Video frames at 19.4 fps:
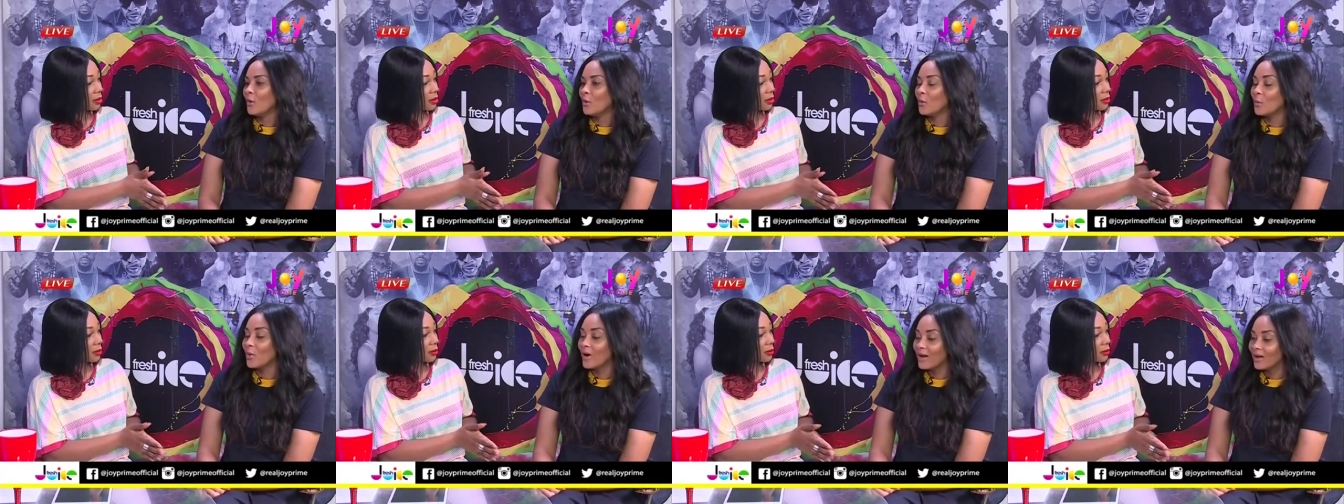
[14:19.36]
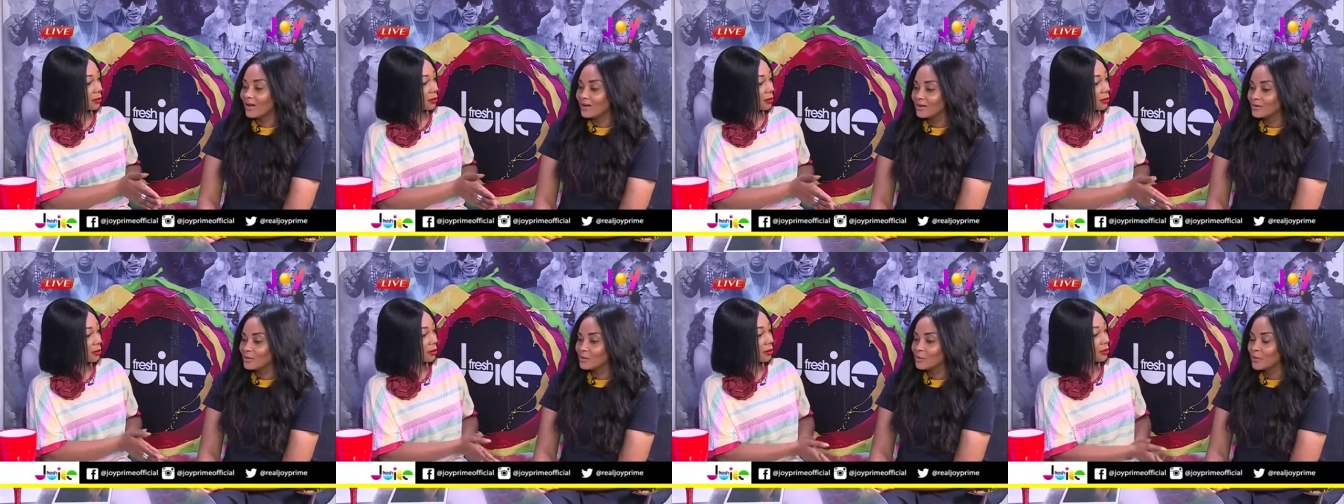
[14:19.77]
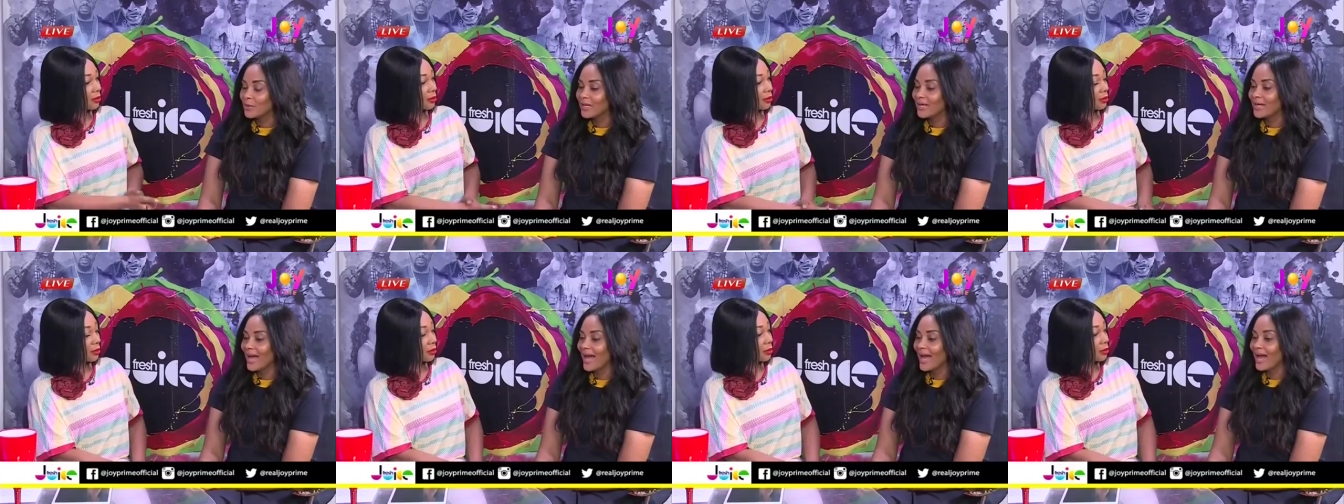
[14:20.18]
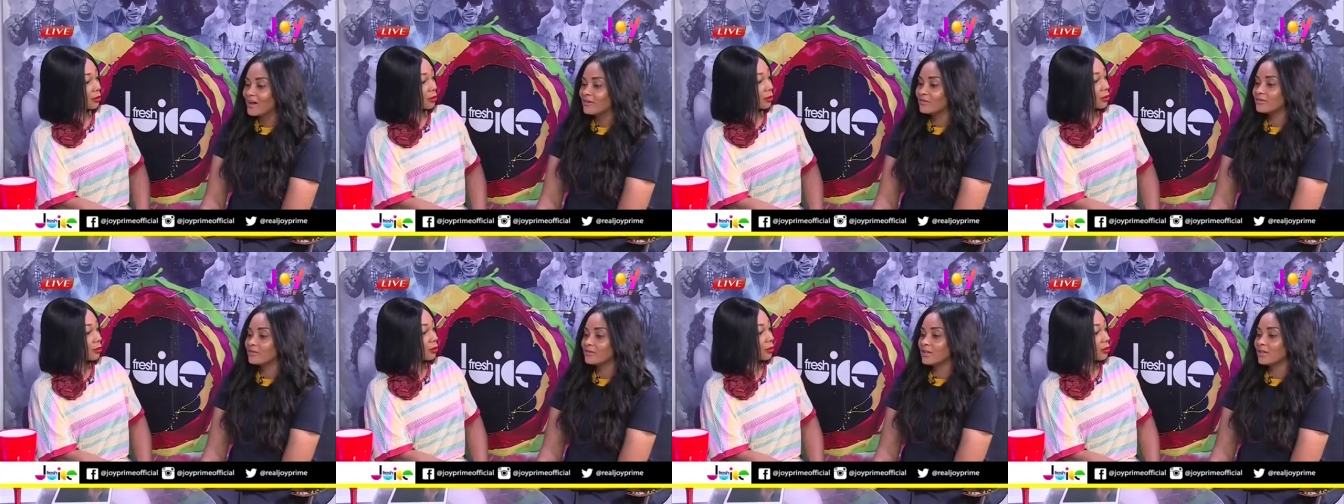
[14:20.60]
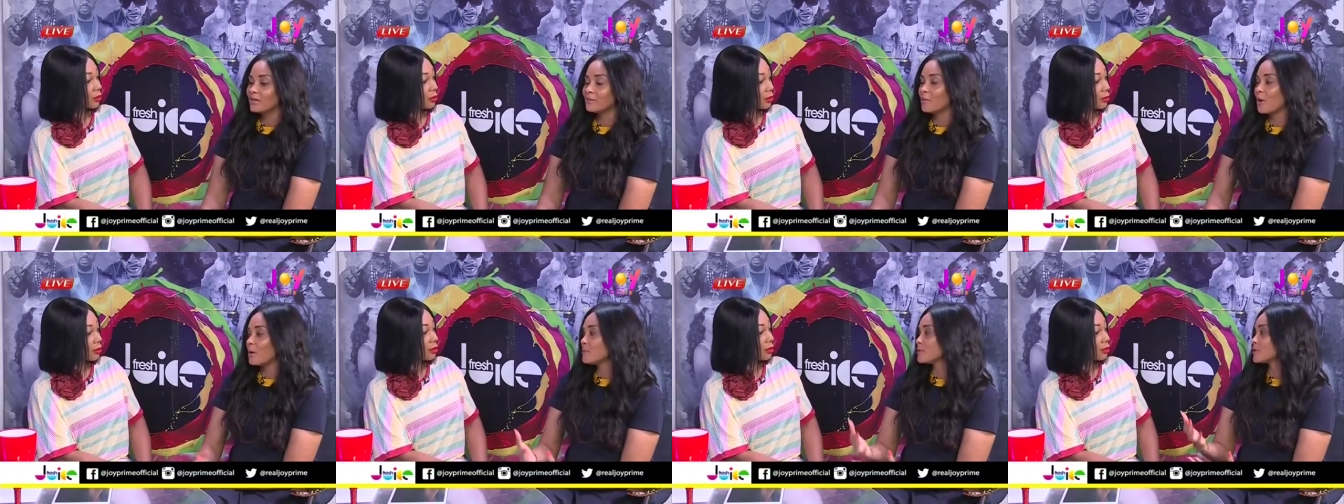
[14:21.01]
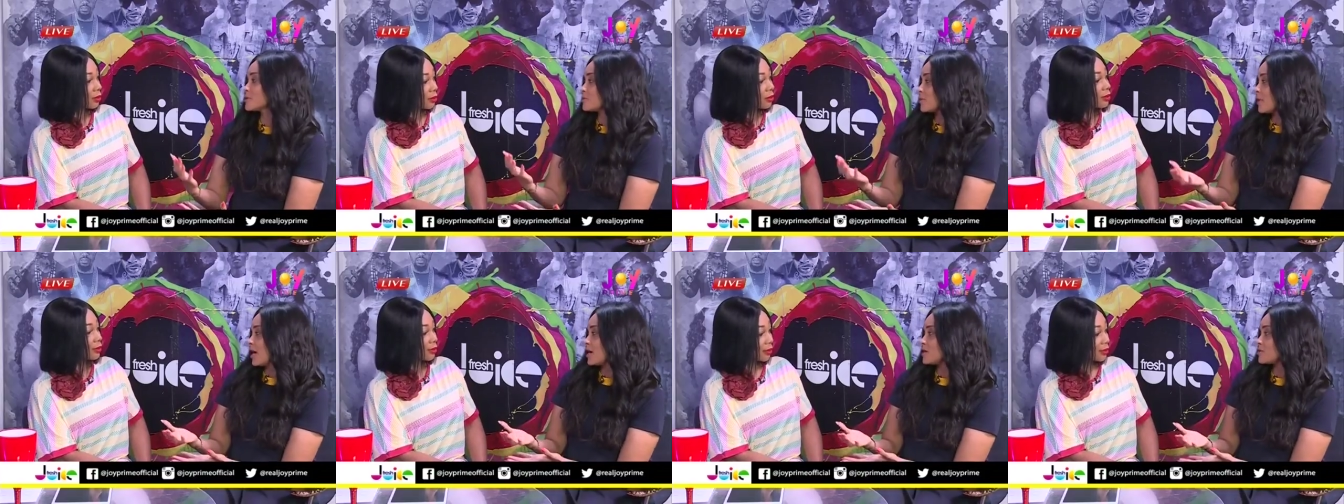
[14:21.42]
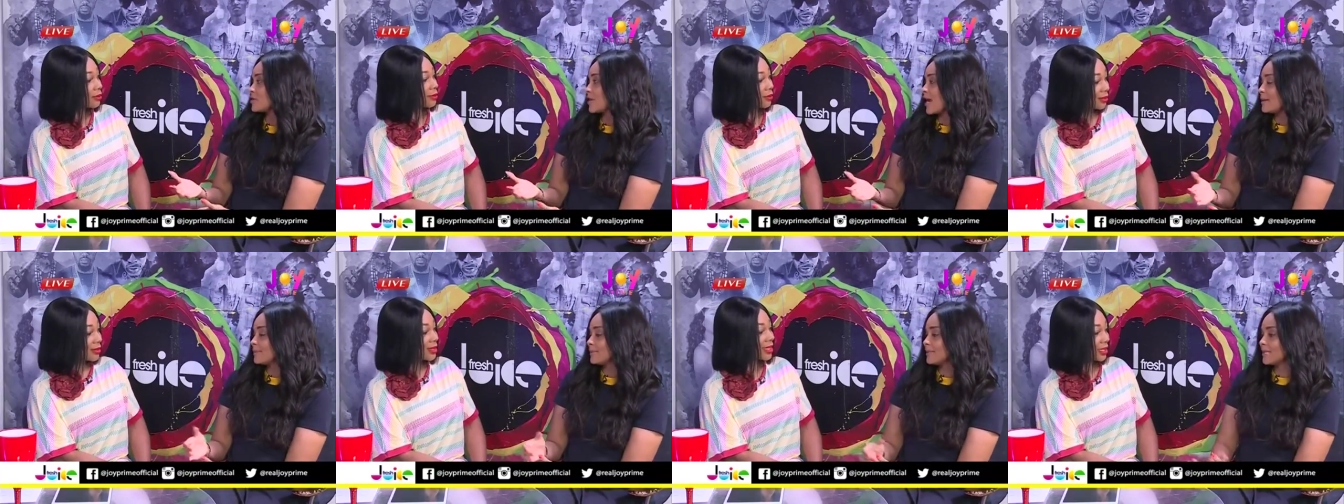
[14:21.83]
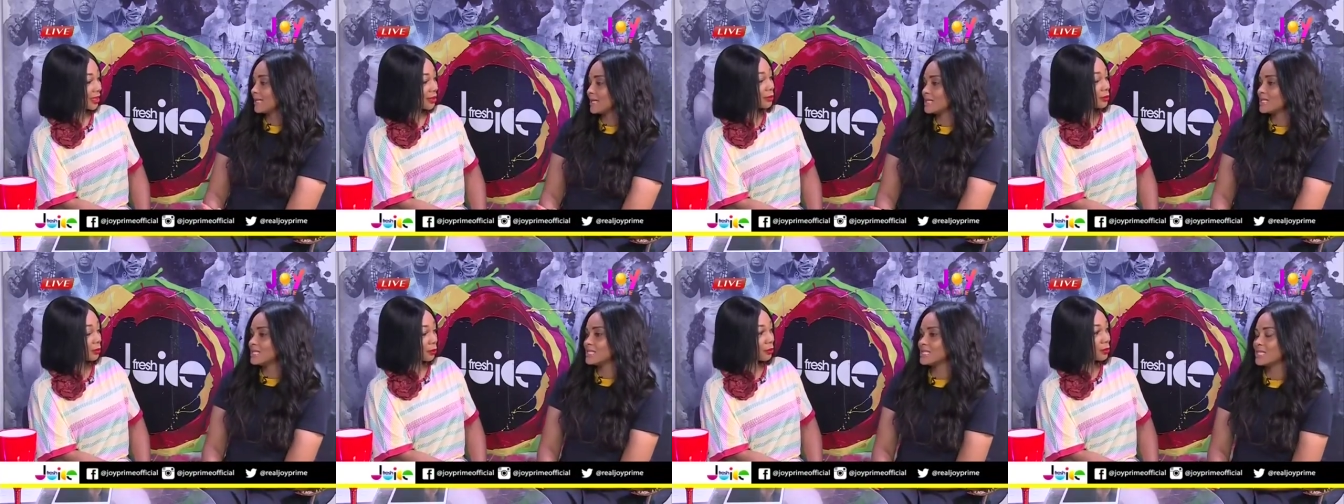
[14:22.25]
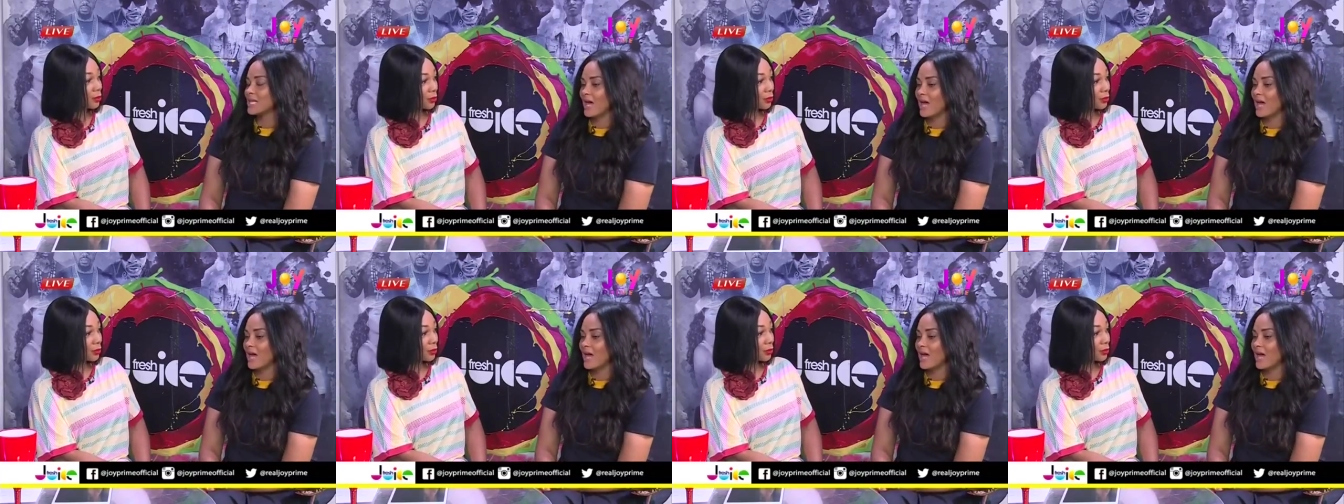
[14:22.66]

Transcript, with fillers: Well, we have um, almost 300 applicants,